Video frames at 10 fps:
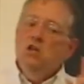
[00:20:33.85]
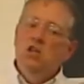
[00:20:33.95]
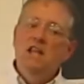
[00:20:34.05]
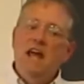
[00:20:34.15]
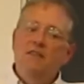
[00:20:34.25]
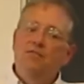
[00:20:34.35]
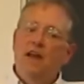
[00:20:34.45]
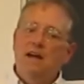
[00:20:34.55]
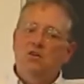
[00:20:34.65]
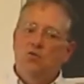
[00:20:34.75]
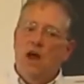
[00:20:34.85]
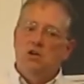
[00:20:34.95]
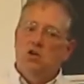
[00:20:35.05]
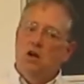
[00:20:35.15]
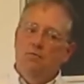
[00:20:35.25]
Did the anaphylactic
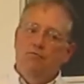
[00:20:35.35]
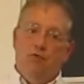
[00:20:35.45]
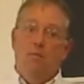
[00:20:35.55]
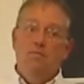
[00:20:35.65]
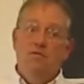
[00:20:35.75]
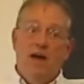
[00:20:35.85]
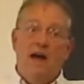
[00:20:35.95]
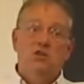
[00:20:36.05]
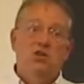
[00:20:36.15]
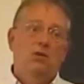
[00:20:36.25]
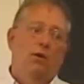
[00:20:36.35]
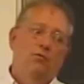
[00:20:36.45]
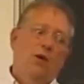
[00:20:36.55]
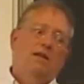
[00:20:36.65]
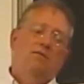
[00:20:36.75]
reaction come from the vaccine? Well,
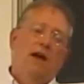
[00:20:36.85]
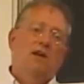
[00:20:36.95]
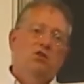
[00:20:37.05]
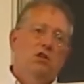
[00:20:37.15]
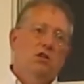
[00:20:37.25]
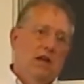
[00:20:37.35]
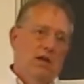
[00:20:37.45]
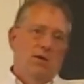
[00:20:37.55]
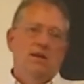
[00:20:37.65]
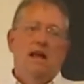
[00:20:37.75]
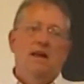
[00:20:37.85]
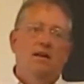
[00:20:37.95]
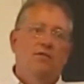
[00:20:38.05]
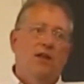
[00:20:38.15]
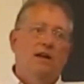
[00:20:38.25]
if you had the vaccine the day you had the
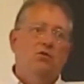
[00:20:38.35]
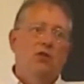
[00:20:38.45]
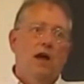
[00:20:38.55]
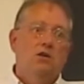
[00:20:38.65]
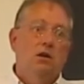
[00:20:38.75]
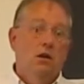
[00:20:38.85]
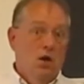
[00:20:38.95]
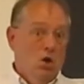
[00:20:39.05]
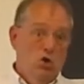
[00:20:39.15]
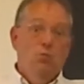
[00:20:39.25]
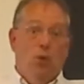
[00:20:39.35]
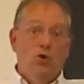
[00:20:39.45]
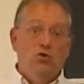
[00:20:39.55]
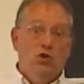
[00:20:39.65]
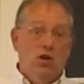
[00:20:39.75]
anaphylactic reaction, you
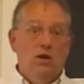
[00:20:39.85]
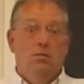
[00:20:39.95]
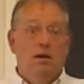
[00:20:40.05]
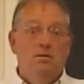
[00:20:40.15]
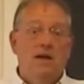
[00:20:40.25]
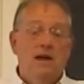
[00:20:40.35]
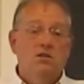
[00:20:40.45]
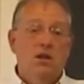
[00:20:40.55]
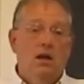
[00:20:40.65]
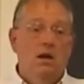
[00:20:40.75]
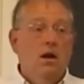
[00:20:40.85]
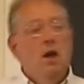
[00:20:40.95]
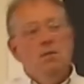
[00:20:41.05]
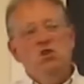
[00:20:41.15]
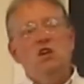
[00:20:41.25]
personally are going to blame the vaccine.
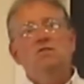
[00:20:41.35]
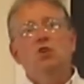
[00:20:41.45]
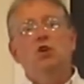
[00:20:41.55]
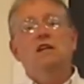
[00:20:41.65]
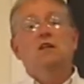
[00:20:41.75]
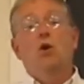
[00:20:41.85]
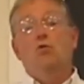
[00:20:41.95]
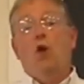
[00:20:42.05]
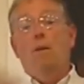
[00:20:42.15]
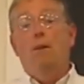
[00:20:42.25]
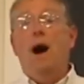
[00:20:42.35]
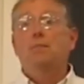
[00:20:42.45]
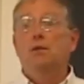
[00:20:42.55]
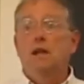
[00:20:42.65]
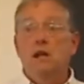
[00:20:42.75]
But you're going to have to look at the overall
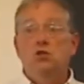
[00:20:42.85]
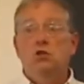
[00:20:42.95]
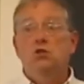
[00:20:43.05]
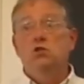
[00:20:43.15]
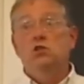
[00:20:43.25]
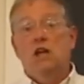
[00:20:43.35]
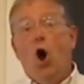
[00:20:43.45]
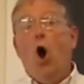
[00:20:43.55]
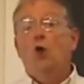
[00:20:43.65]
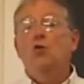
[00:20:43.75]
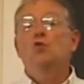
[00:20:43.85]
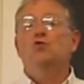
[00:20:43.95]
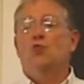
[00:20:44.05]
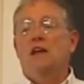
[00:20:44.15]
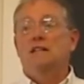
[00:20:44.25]
populations to see, are
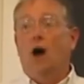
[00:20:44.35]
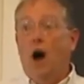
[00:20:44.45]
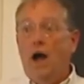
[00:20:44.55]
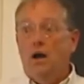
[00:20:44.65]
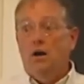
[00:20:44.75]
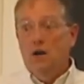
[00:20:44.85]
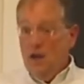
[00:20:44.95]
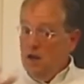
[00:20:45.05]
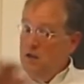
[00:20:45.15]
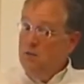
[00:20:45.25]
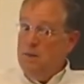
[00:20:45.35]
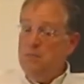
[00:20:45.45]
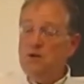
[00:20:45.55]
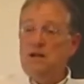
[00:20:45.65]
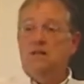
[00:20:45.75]
those rates higher in the
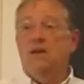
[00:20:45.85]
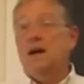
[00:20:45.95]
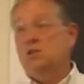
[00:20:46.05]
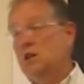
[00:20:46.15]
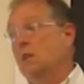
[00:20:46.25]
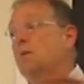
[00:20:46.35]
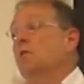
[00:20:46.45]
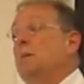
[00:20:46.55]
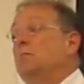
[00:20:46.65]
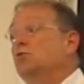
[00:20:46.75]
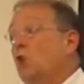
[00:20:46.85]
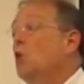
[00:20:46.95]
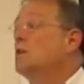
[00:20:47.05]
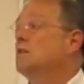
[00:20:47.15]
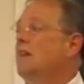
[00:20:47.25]
people getting the vaccine compared to people who
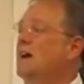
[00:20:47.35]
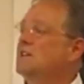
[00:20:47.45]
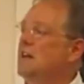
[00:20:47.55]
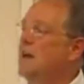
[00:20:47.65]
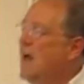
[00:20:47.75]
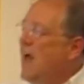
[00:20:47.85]
don't get the vaccine?